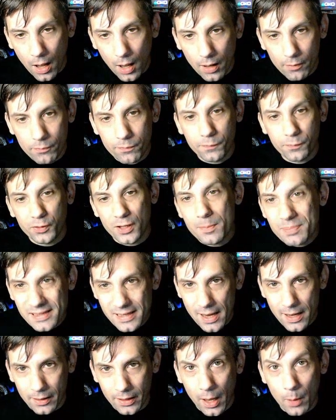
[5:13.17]
flips,
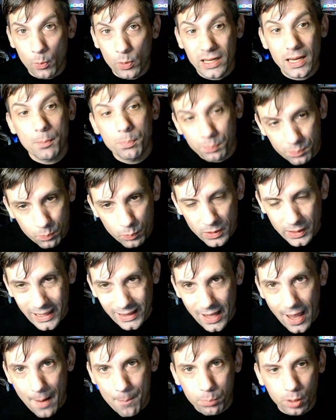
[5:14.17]
and we get
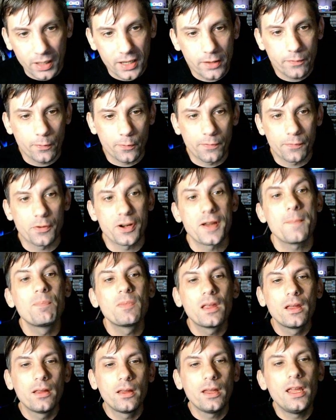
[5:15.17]
that played for free.
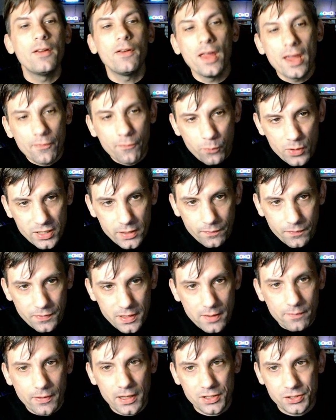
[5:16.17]
if we defeat
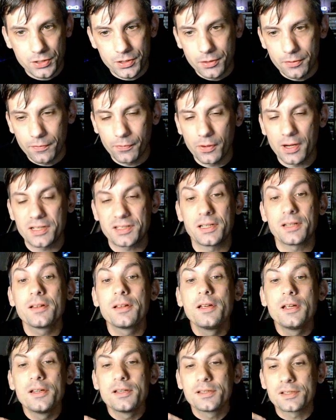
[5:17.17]
Invasion of New Phyrexia.
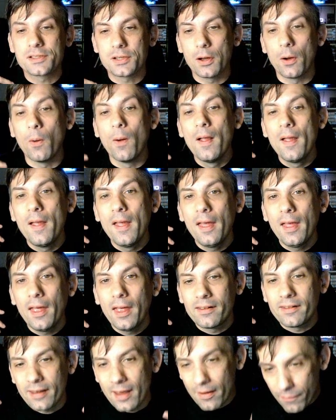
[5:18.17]
So
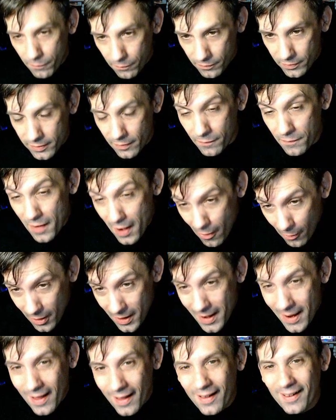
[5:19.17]

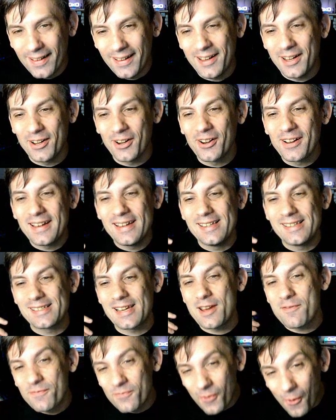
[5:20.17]
Teferi here is
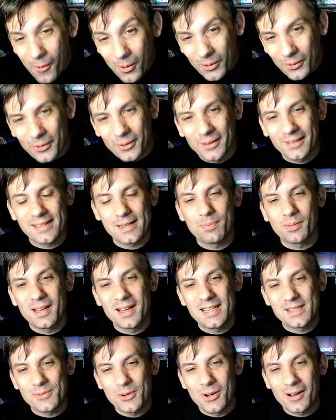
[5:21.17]
a 4 loyalty
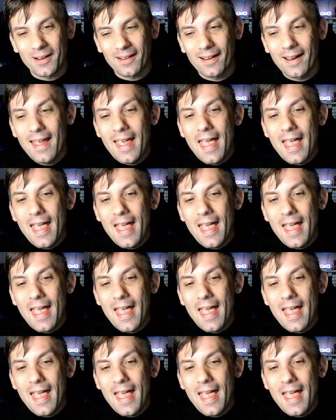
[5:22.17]
planeswalker.